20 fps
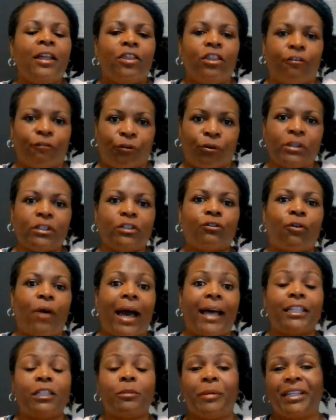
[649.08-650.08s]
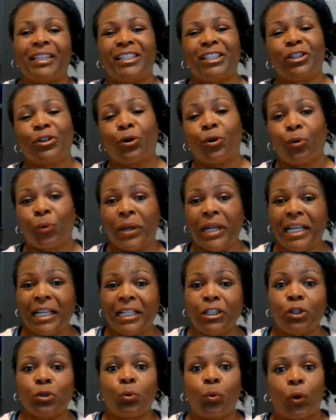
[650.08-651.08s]
the French fries because the
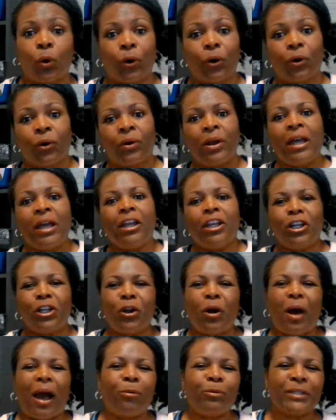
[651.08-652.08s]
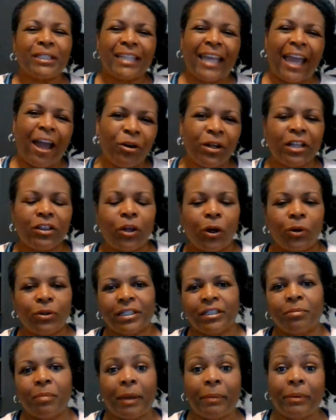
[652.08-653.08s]
greens were, I was counting
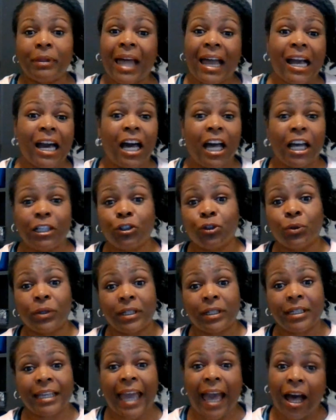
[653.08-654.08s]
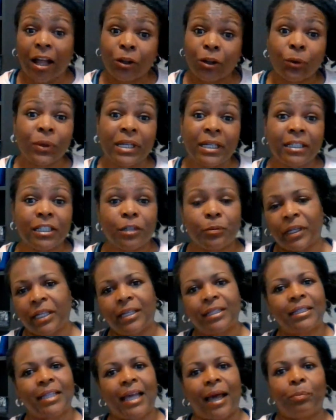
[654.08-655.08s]
those as maybe like 100 calories
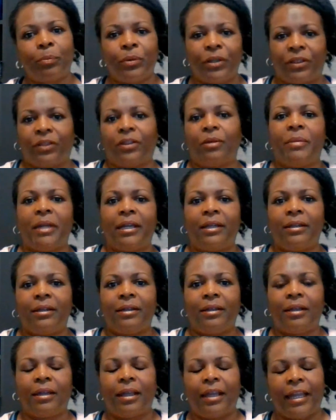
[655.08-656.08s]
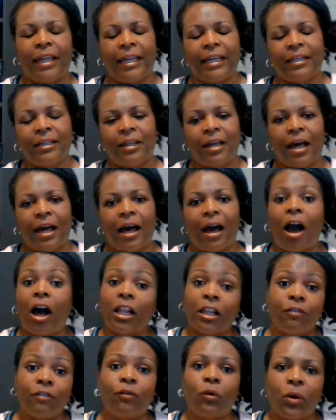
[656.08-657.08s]
because I put them in
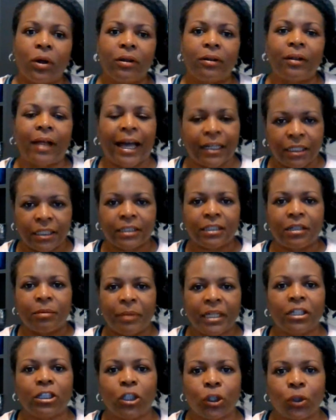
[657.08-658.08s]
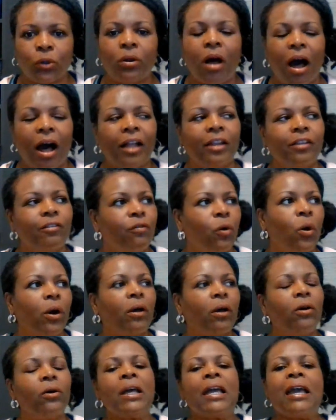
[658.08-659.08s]
olive oil. I cooked them in a little olive
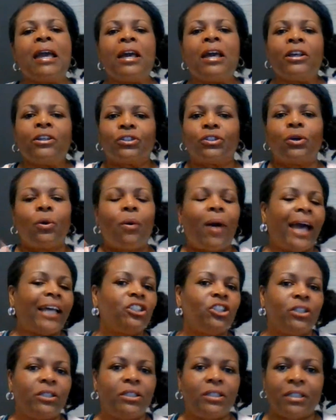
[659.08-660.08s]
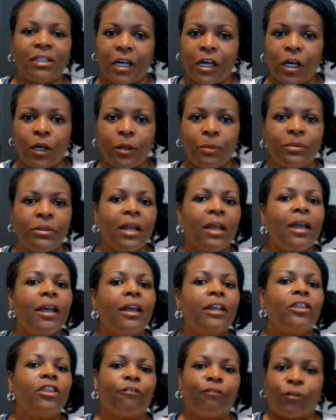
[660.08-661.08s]
oil, so I just subbed
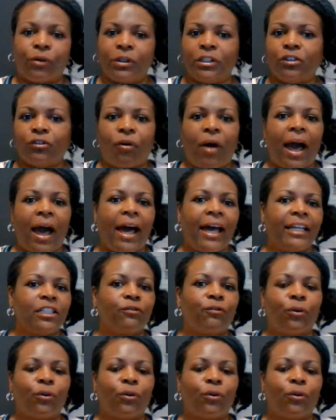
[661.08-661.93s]
the French fries